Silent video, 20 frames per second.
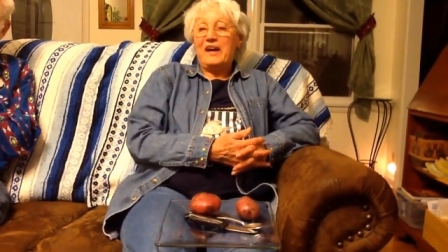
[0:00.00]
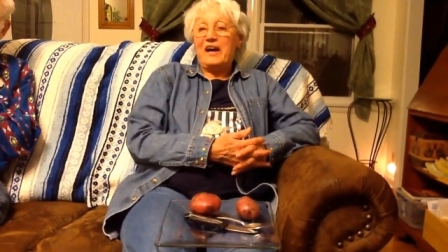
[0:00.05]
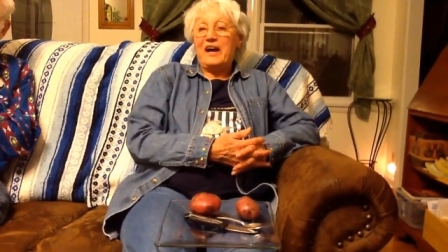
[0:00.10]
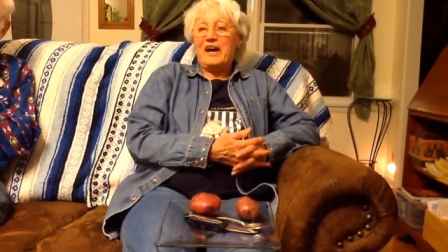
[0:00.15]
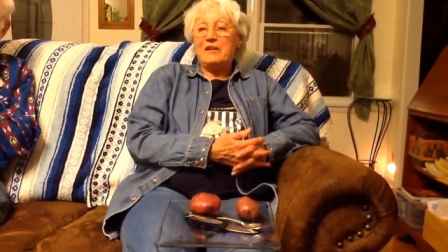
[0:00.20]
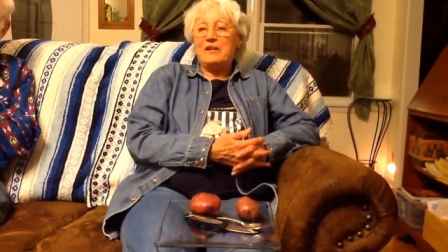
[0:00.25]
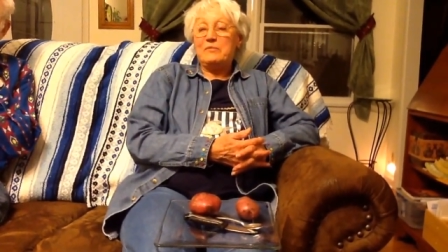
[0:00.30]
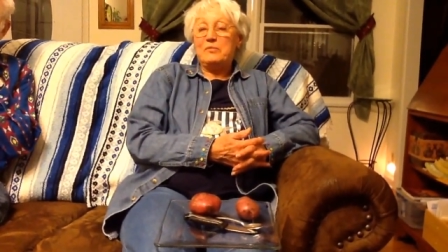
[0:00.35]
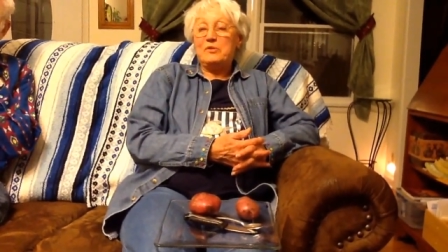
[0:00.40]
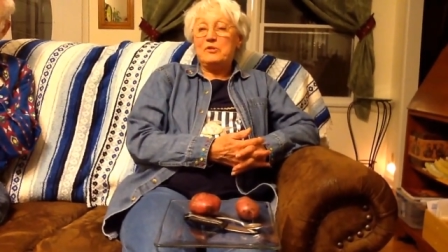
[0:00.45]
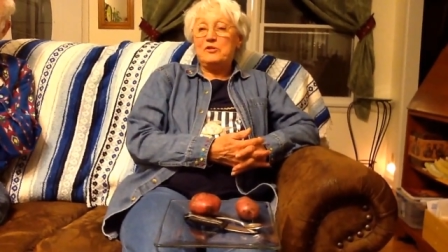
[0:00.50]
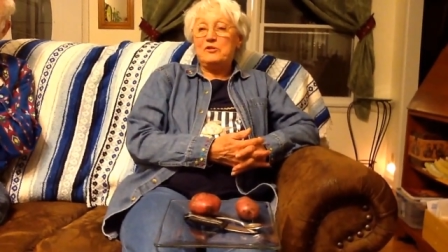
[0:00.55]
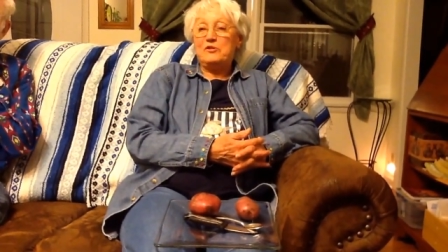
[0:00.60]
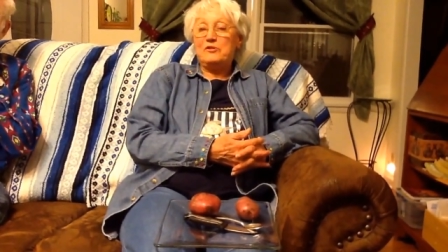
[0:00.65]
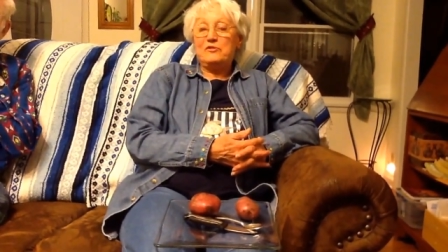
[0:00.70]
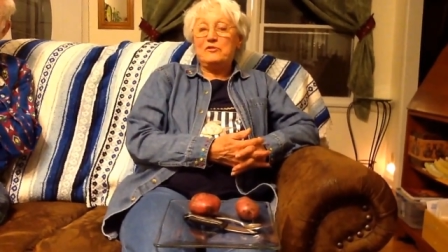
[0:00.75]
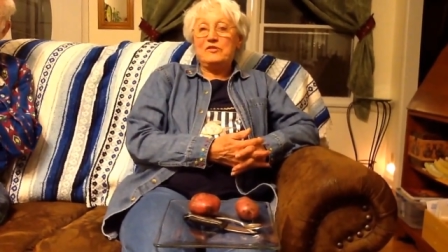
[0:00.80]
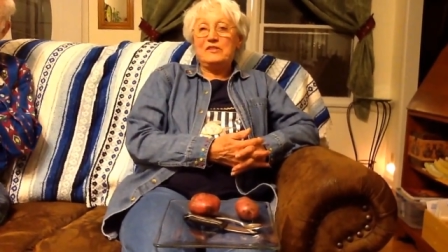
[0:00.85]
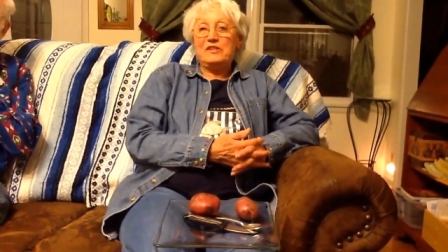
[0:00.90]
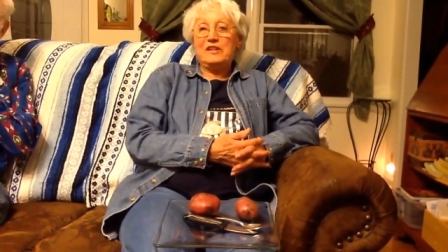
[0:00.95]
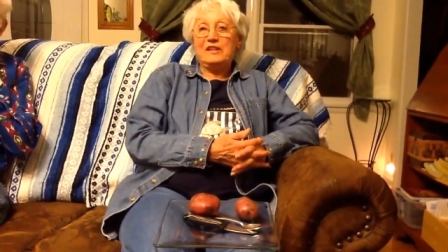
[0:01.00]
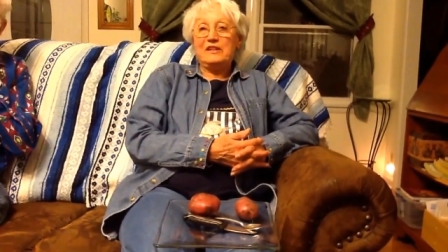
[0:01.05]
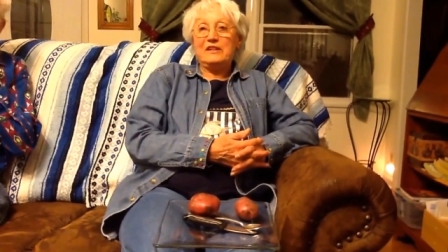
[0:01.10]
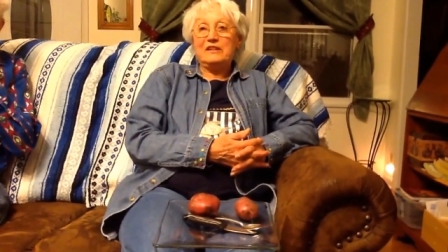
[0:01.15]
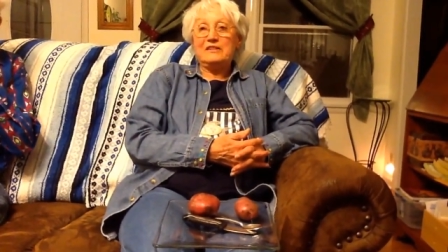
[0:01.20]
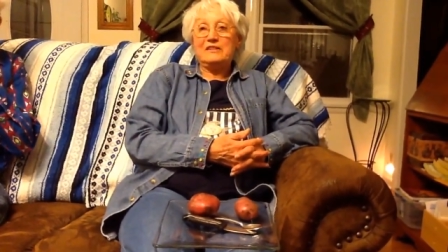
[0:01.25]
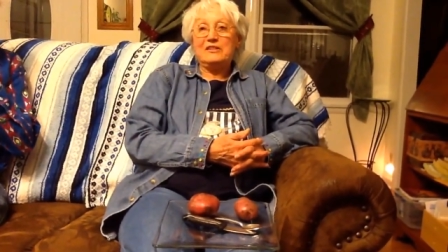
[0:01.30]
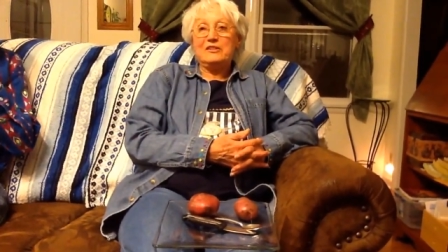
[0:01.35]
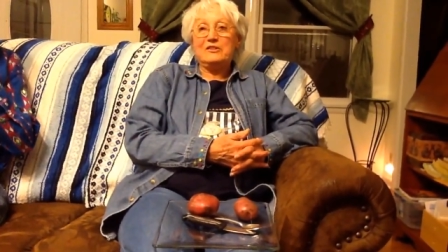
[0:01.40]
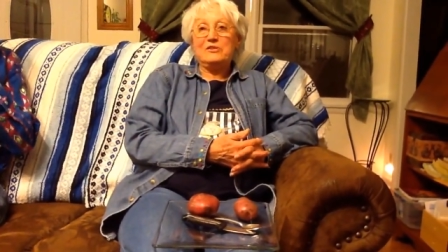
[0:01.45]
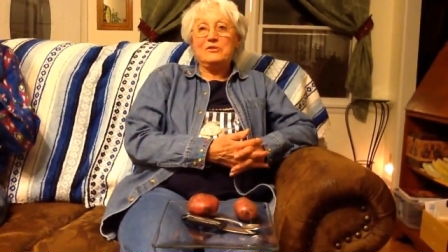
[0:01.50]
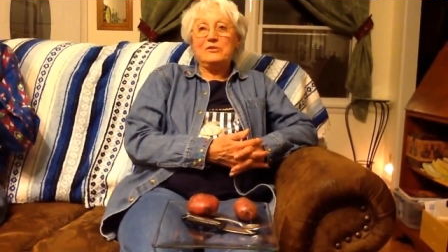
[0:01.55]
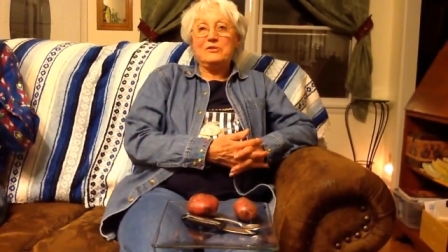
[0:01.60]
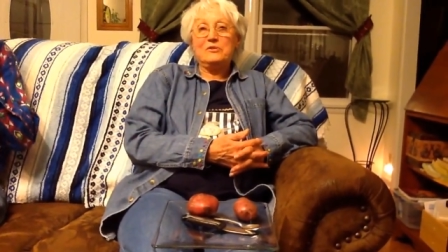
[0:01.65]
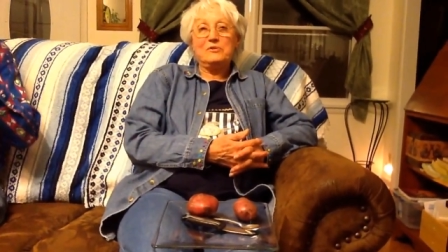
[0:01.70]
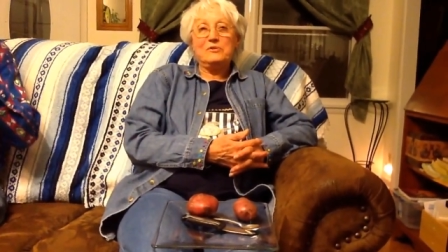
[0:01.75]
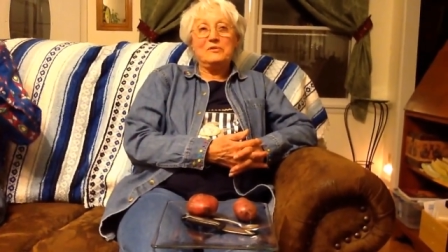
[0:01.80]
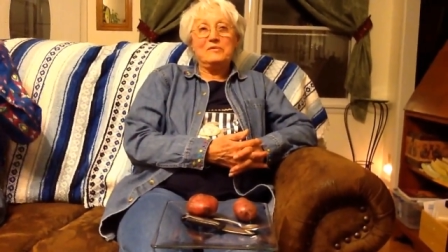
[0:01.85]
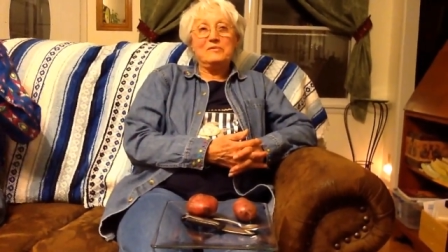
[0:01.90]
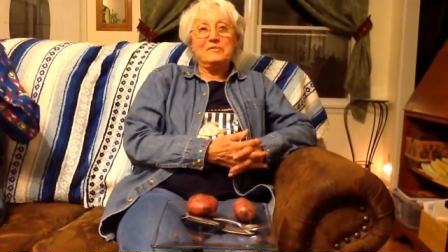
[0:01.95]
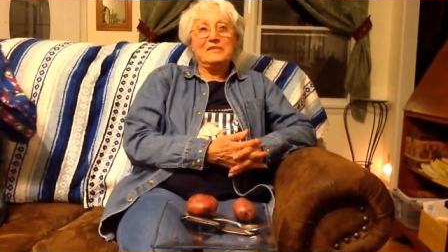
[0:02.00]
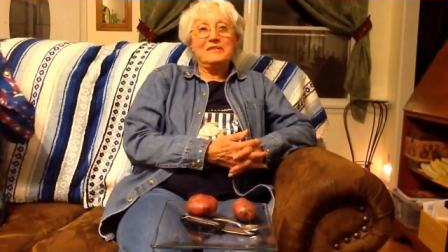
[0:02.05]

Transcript: I moved uh, to